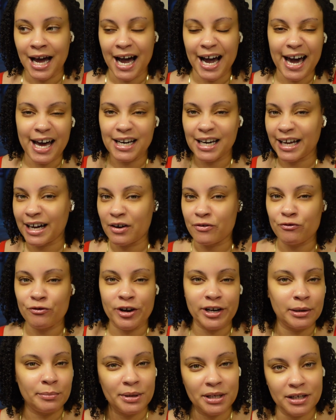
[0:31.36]
I got like a
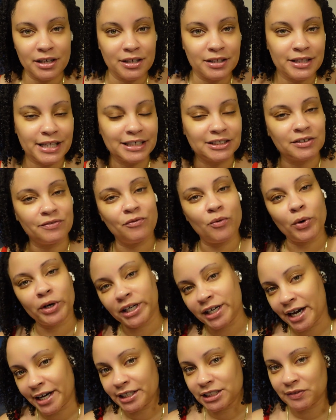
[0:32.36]
friend of me that's a
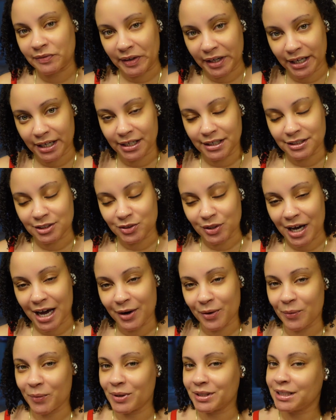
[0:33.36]
49ers fan, so I
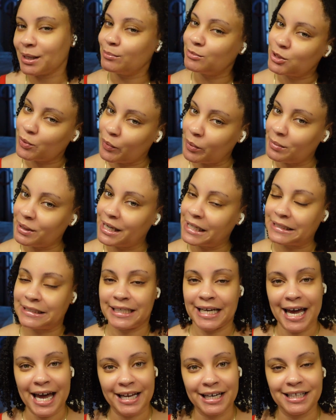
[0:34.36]
don't want them to win because of
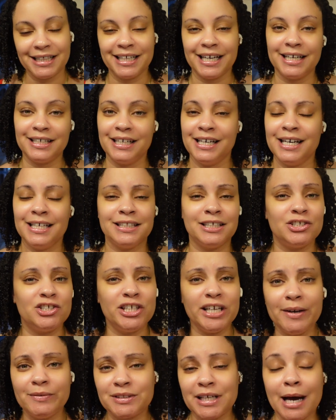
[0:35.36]
that. And then the
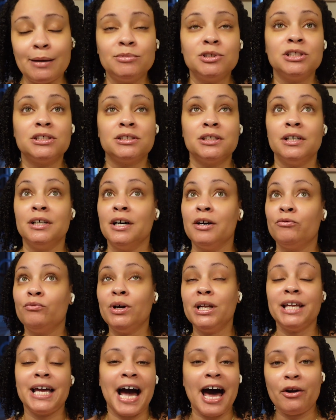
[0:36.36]
Chiefs, I
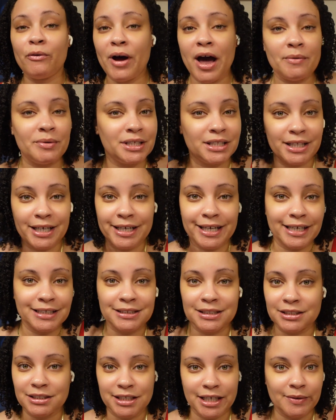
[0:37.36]
don't have anything against
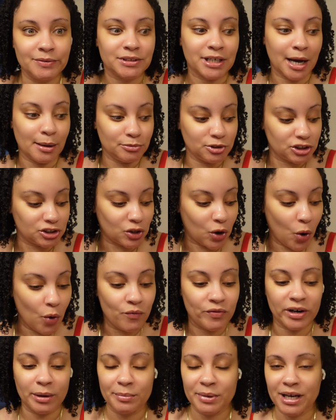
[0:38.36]
the Chiefs. I'm just
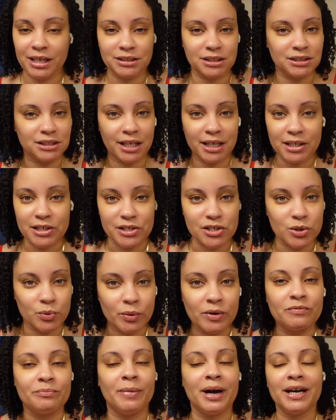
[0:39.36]
over them because of Taylor
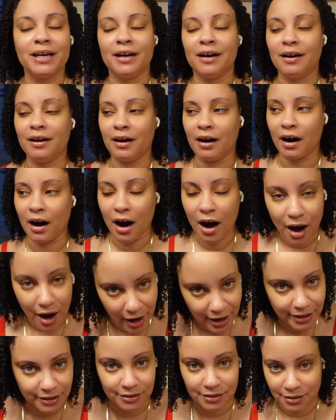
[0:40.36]
Swift. My
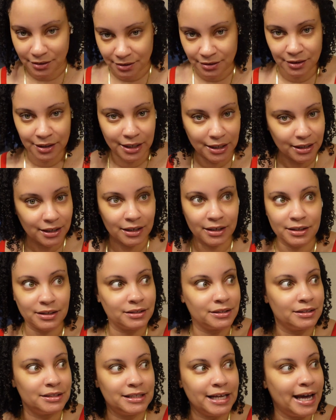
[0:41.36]
God. Like,
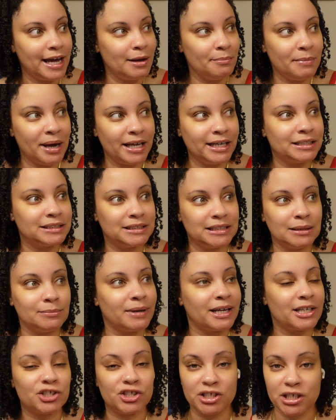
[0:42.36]
they made it seem
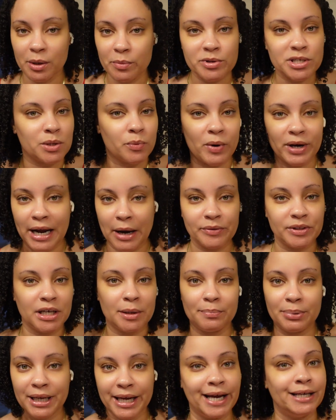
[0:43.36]
like she was the one out there
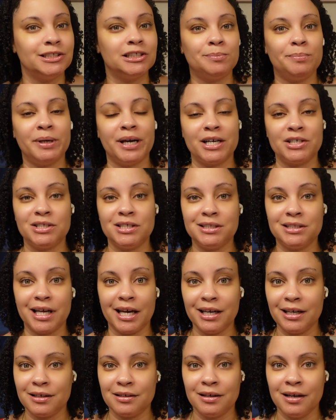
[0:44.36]
playing just because she
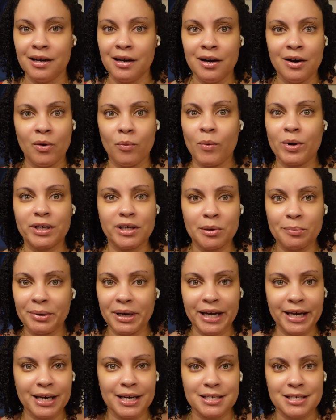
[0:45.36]
dating one of the
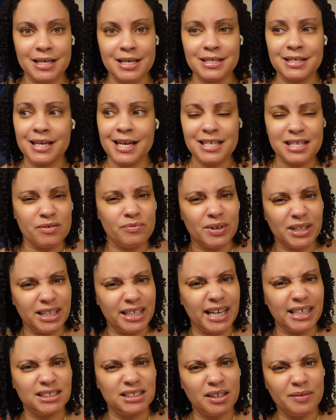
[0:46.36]
players. Is it really
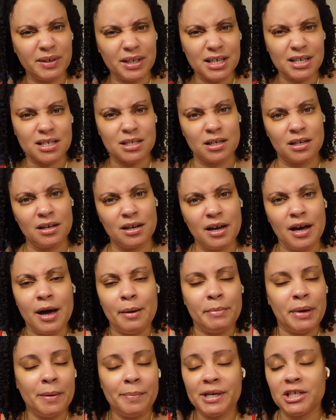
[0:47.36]
that serious?
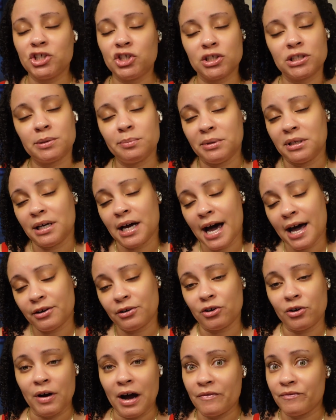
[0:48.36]
Maybe it's just me. I don't
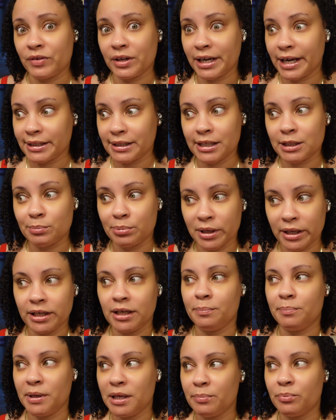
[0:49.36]
know. I feel like there are plenty
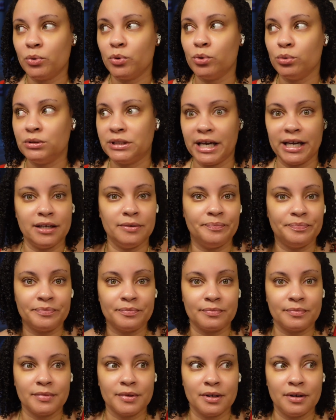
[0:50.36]
of people who date
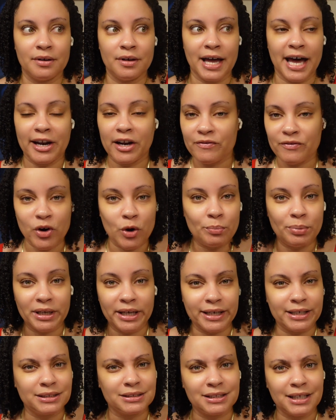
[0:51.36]
NFL
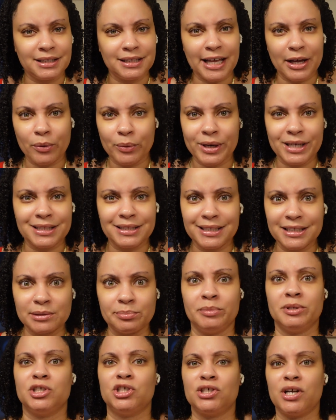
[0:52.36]
players and they don't get this
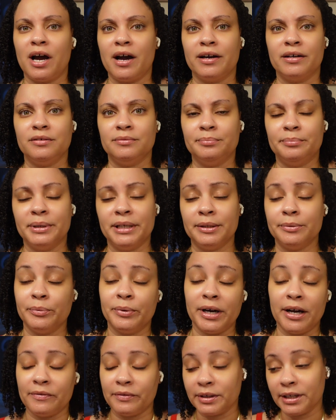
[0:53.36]
much shine. But
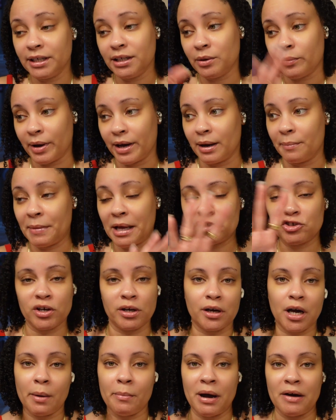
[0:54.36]
whatever. Anyway, I'm not trying
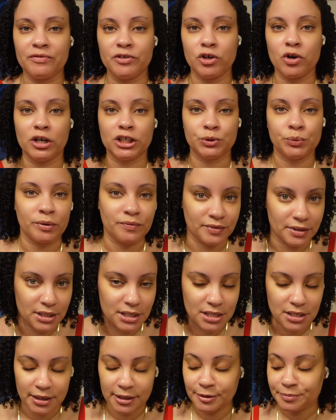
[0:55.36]
to come after y'all
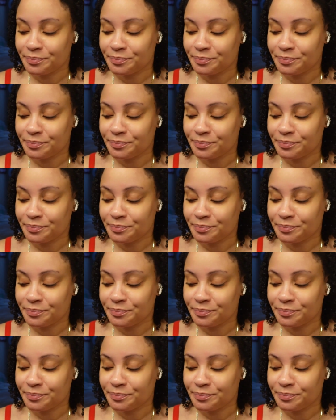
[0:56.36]
Swifties.